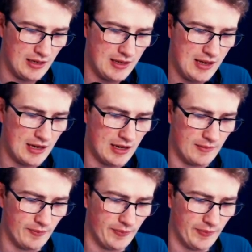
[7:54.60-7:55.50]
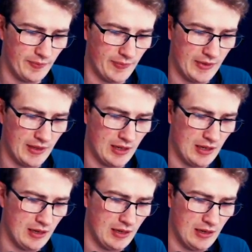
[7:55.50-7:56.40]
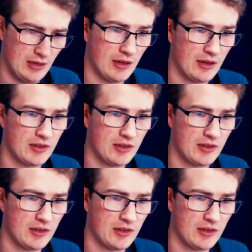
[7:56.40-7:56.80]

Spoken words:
yeah. I'm